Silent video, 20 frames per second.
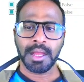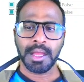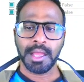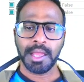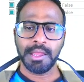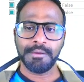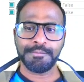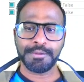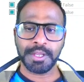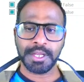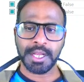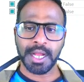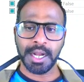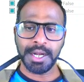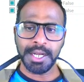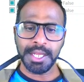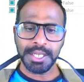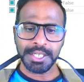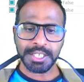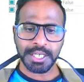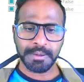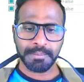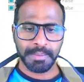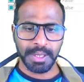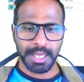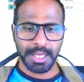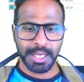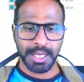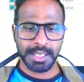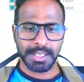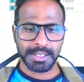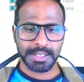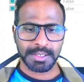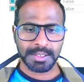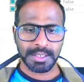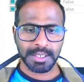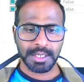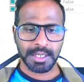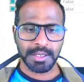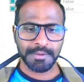If the condition meets,
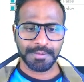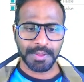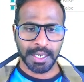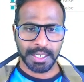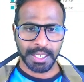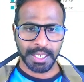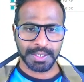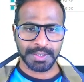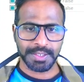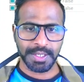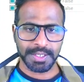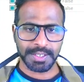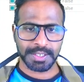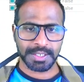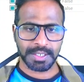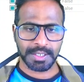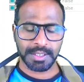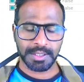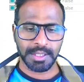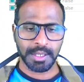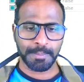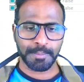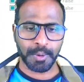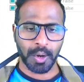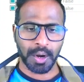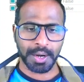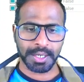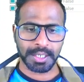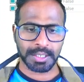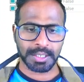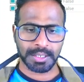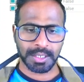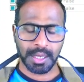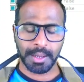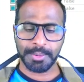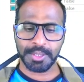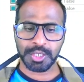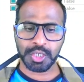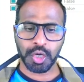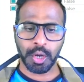if that exists, the product,
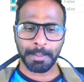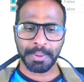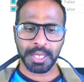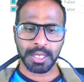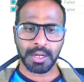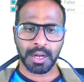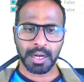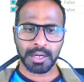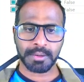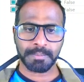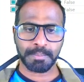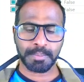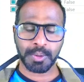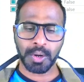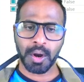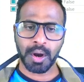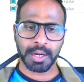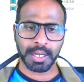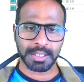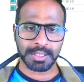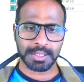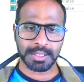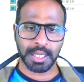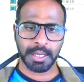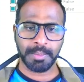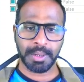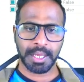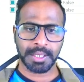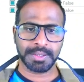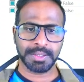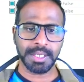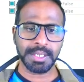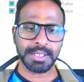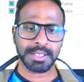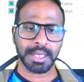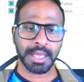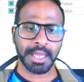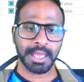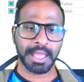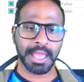shopping cart products table exists,
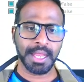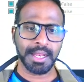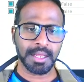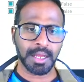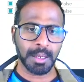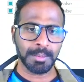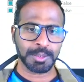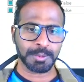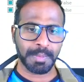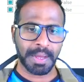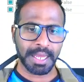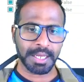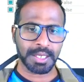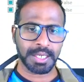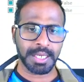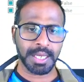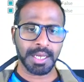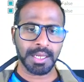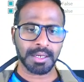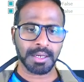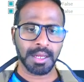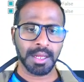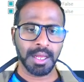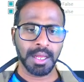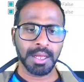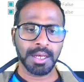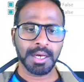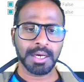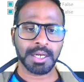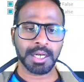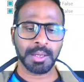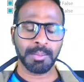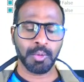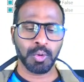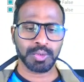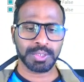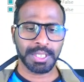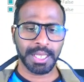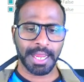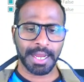again comes back here,
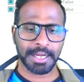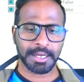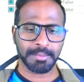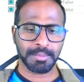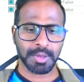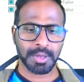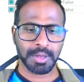removes the item.